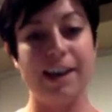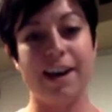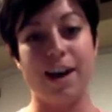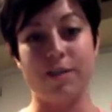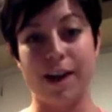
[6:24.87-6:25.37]

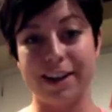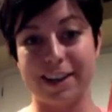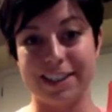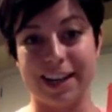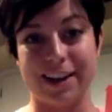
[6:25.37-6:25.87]
a red
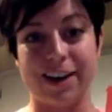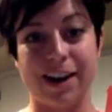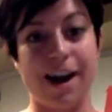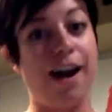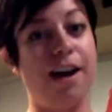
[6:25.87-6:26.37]
container
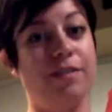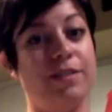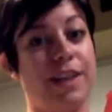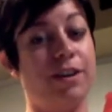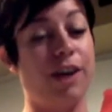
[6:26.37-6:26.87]
of,
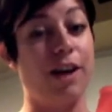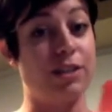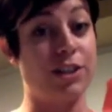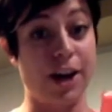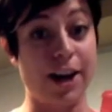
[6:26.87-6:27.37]
say, ground
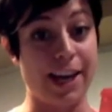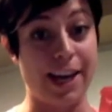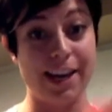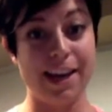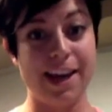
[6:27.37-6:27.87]

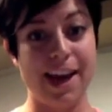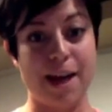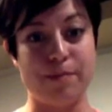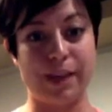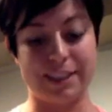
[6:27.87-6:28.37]
turkey,
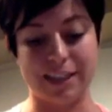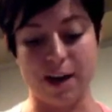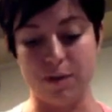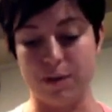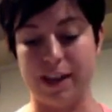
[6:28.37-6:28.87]
and mix
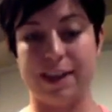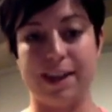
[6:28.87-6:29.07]
that with